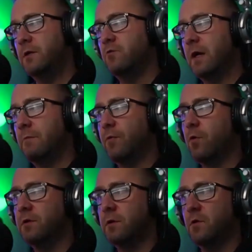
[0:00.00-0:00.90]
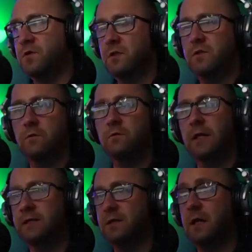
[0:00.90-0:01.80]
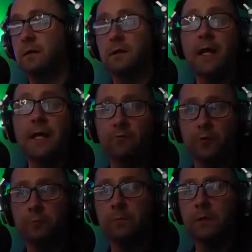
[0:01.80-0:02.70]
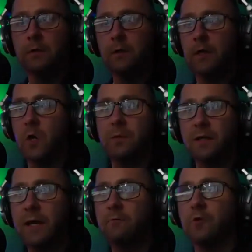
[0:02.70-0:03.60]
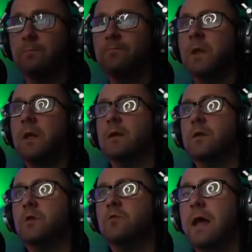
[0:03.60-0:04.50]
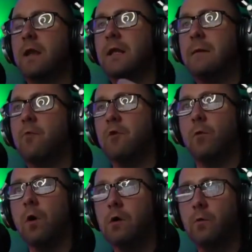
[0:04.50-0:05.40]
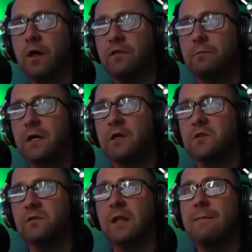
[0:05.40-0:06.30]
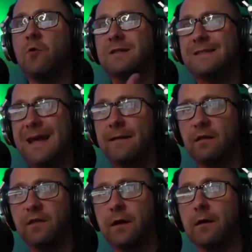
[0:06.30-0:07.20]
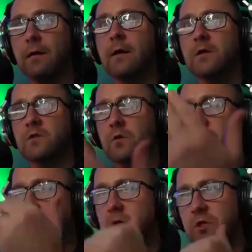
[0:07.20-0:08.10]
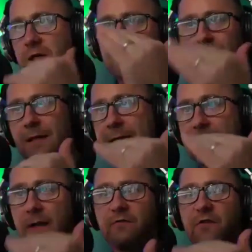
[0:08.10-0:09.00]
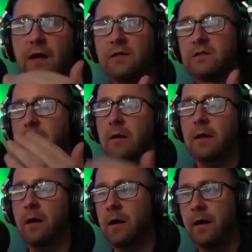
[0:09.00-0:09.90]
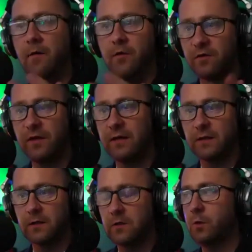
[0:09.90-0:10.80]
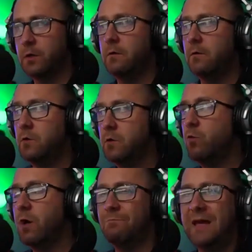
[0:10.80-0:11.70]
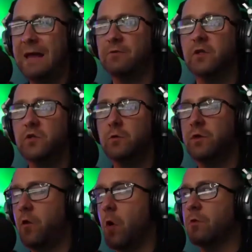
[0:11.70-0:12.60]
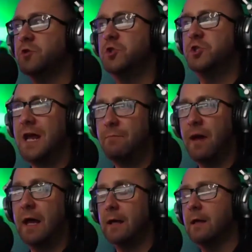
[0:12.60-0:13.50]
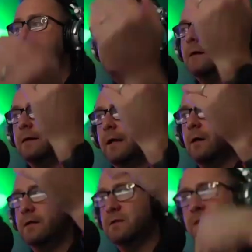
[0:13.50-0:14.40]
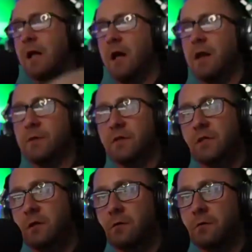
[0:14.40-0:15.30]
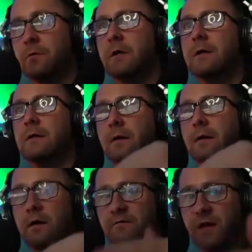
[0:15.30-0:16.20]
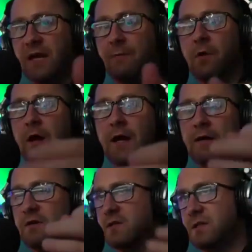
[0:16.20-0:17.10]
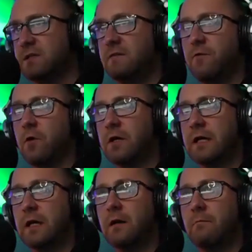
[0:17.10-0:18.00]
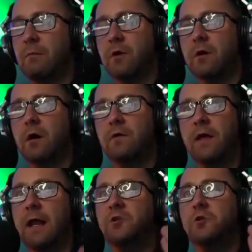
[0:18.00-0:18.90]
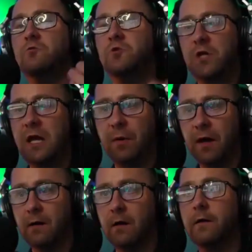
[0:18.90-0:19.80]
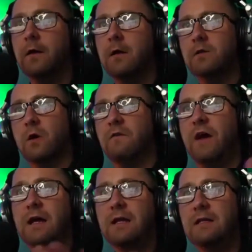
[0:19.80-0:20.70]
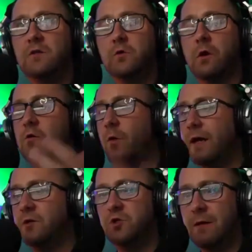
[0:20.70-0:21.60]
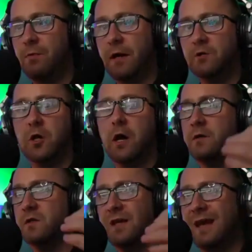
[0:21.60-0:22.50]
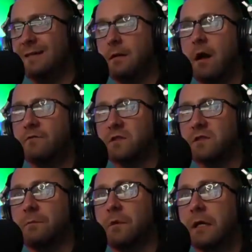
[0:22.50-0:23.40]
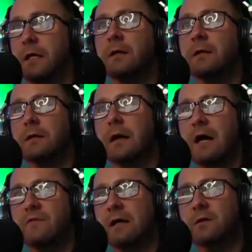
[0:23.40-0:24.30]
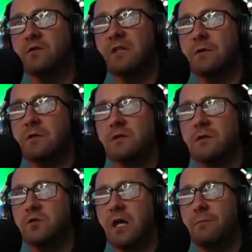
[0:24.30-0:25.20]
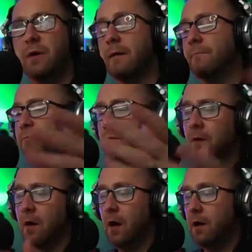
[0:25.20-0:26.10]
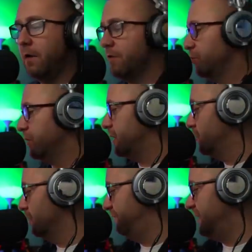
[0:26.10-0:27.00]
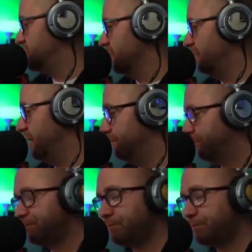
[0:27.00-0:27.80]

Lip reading: and you import those into, let's say, Lightroom, Adobe Lightroom, you got a lot more to work with because there's a lot more data there. So you can adjust the lighting effects and other things that you wouldn't be able to do with a normal JPEG. Now, in slot number 2 of the camera, I have a 64 gig memory card that I shoot JPEG on. So if I need to do a quick JPEG shot and just hand it off to somebody, I've got those images on JPEG. Another really cool feature of it